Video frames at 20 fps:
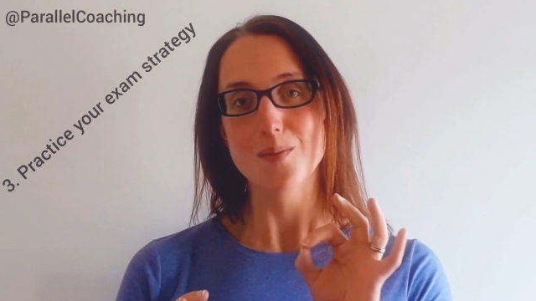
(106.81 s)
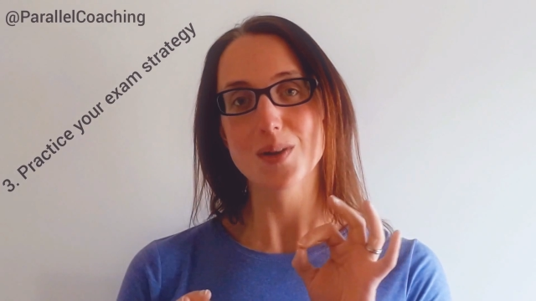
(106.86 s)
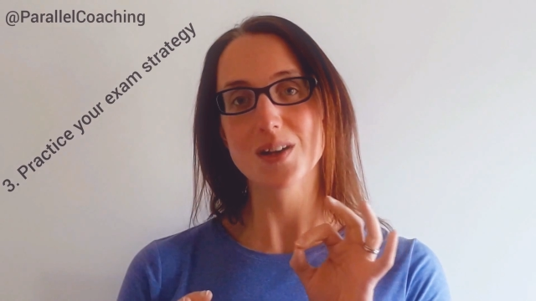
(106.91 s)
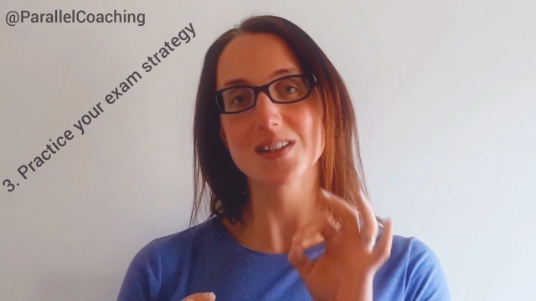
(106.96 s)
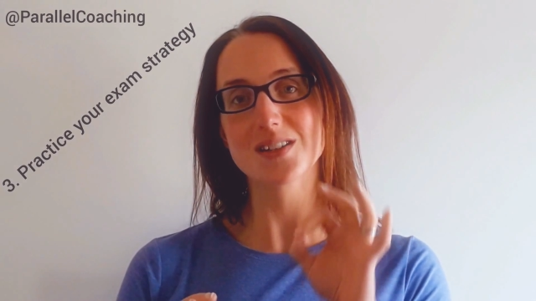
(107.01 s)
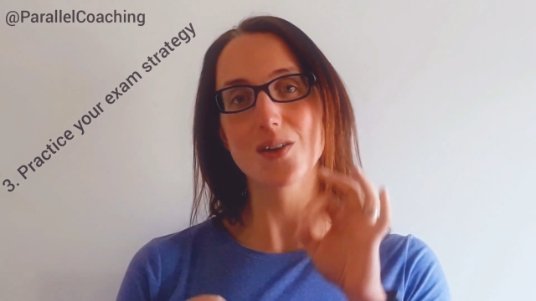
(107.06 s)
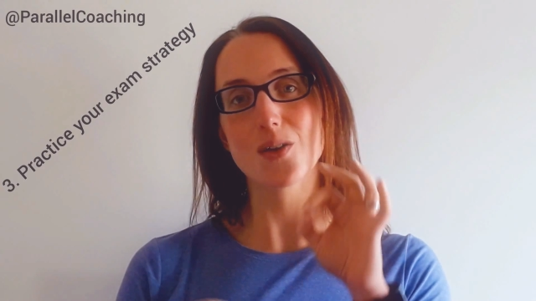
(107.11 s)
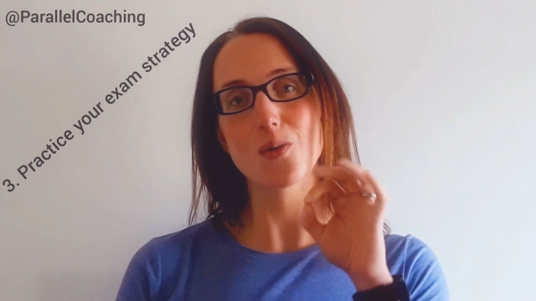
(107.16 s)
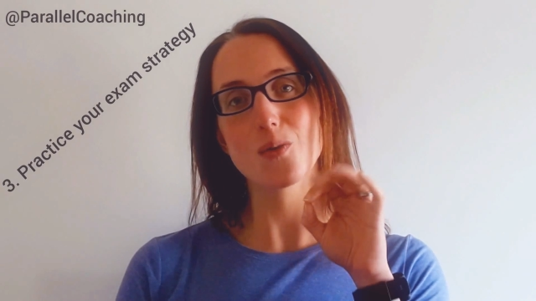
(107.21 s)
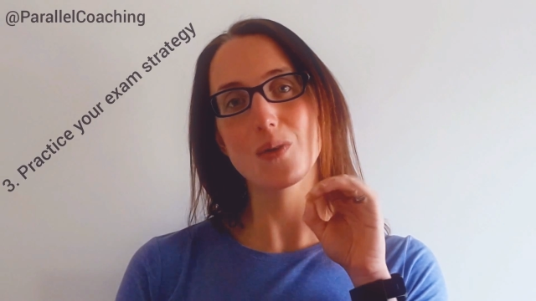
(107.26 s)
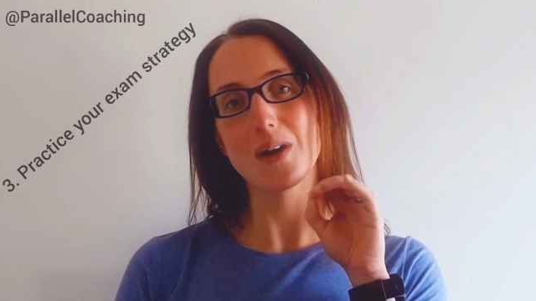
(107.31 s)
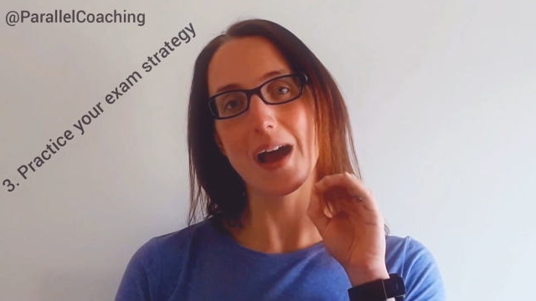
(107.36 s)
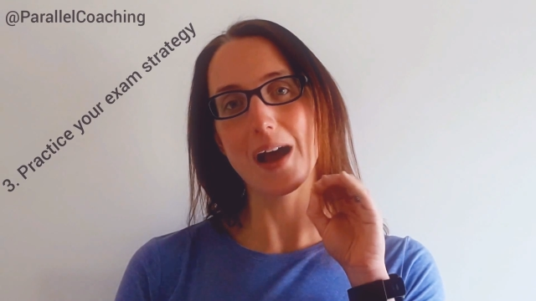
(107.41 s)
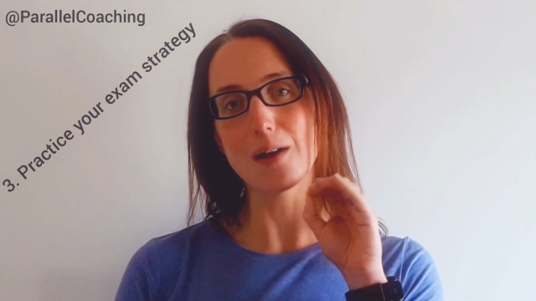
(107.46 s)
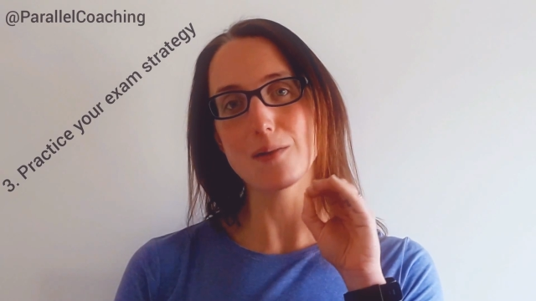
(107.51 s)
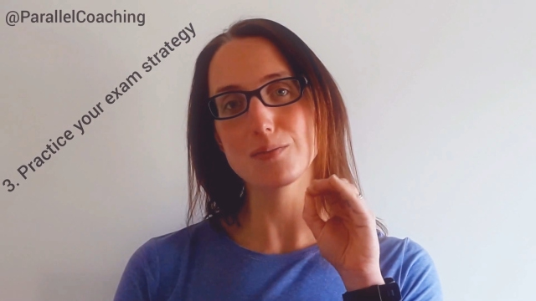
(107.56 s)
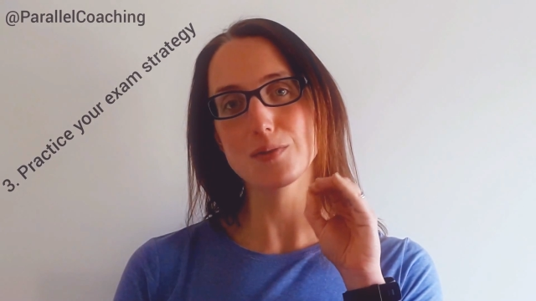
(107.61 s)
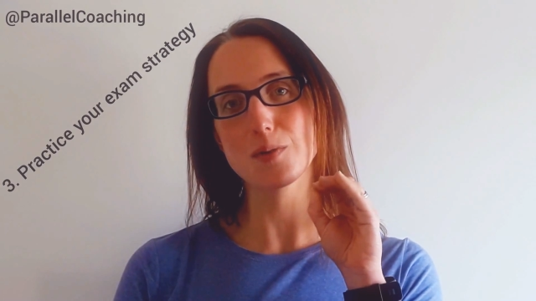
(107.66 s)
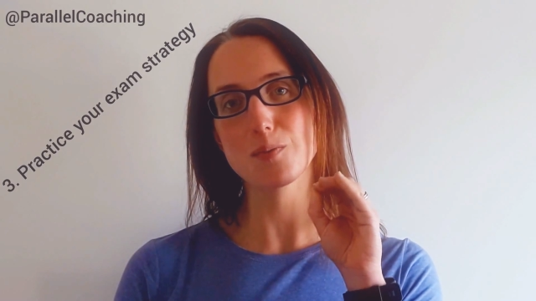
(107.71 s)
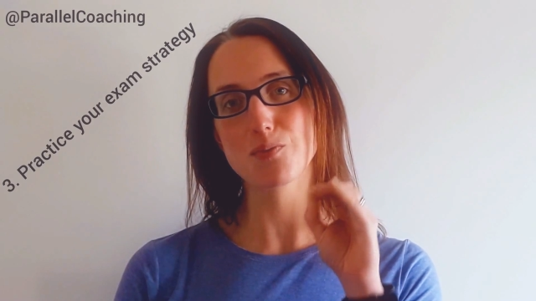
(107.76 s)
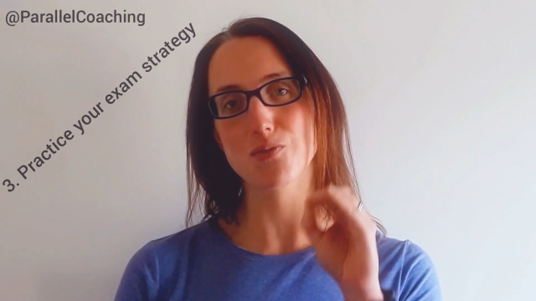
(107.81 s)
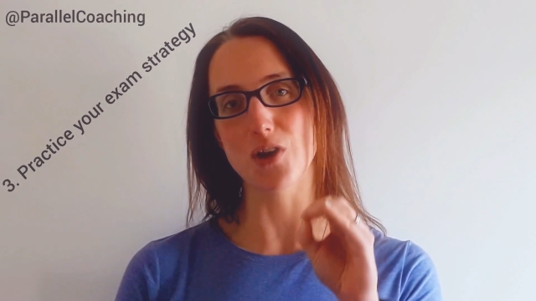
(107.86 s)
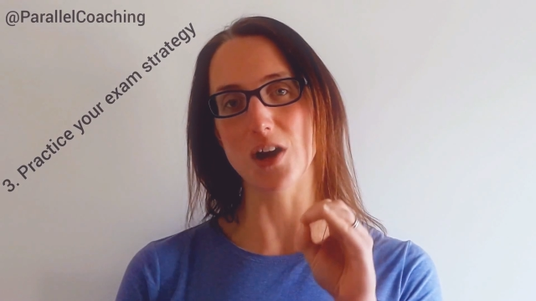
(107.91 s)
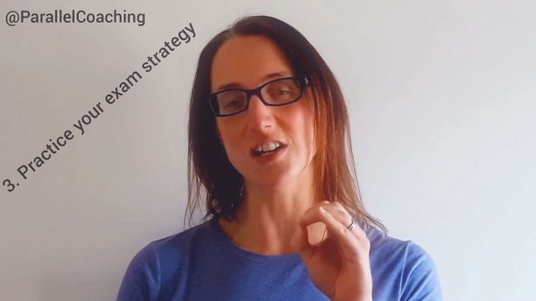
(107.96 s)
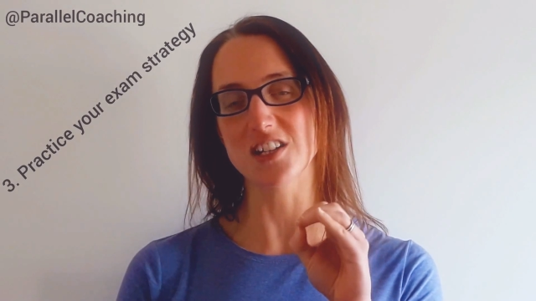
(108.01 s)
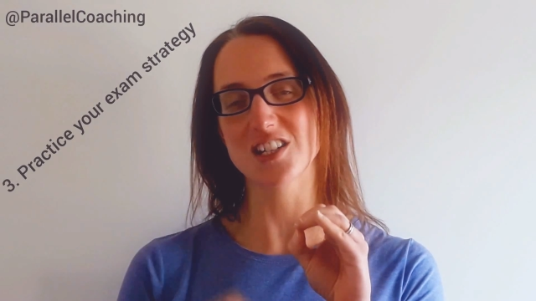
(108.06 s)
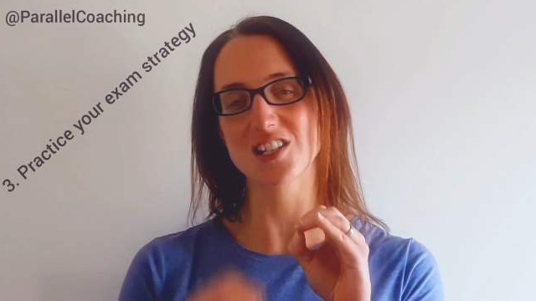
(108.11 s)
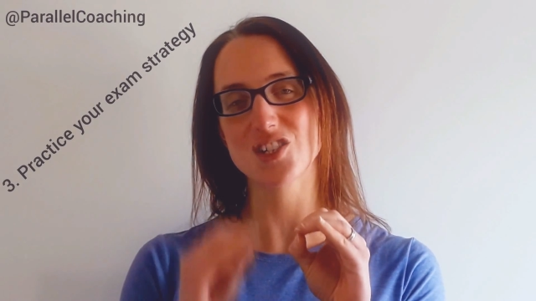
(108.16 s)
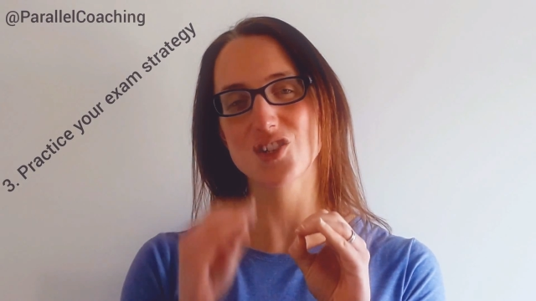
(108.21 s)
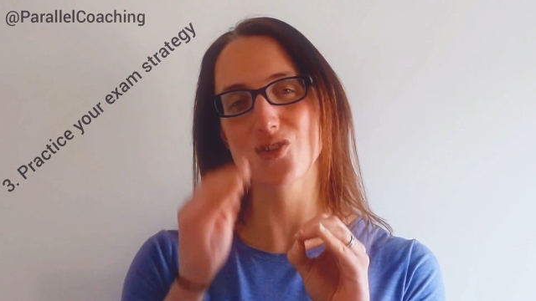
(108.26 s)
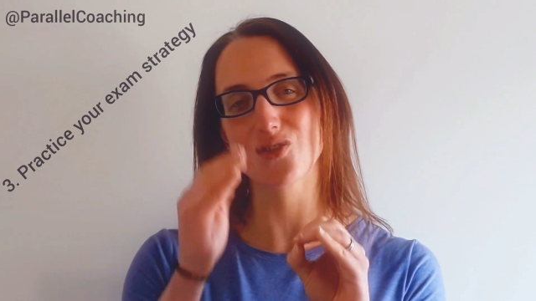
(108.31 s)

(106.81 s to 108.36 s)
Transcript: because it will help you practice